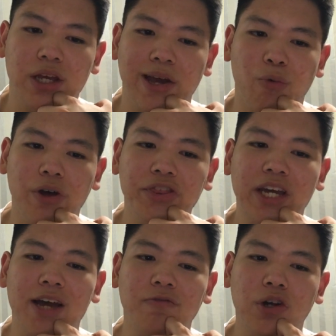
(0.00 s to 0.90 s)
And one
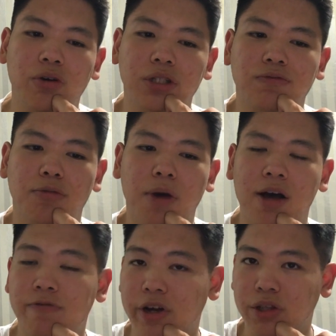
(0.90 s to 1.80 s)
thing I've noticed from
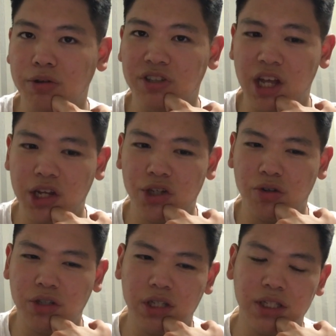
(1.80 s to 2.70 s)
Rafael Dos
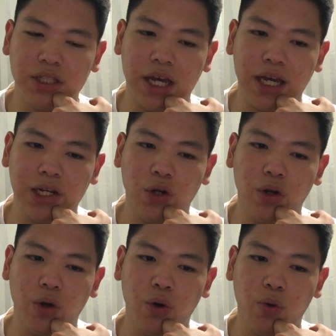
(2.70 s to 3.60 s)
Nachos is that
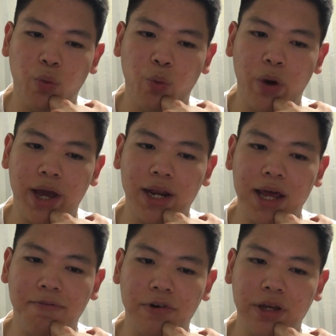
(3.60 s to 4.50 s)

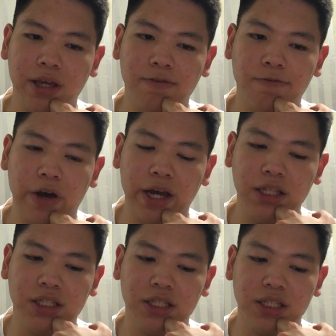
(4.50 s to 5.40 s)
whenever he
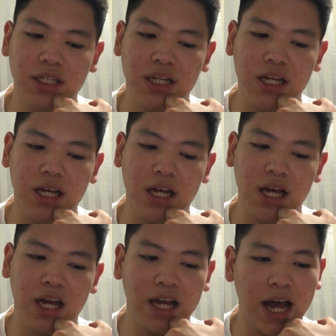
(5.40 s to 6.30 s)
fights
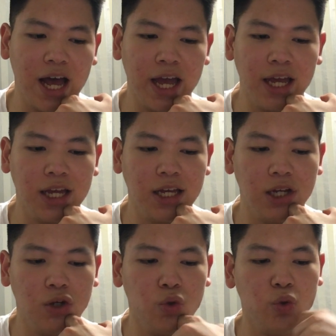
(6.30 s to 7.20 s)
a guy
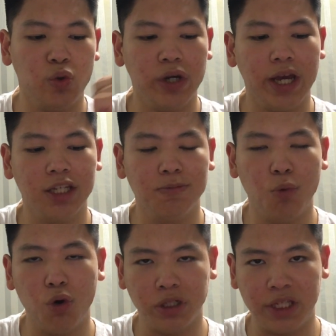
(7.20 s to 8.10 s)
who is
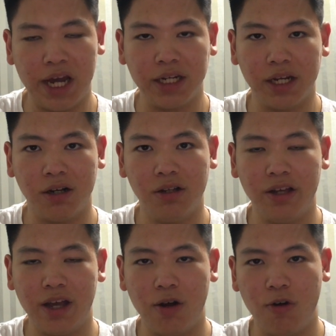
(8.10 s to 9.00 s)
more technical
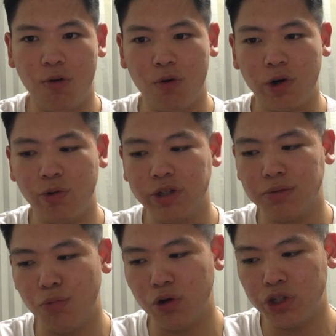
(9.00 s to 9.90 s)
or who is
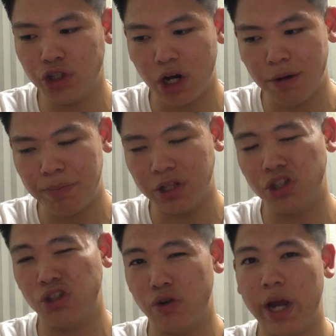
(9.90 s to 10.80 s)
more sharp in
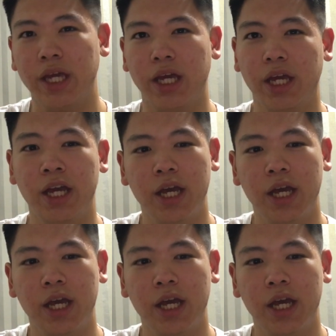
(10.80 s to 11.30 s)
striking,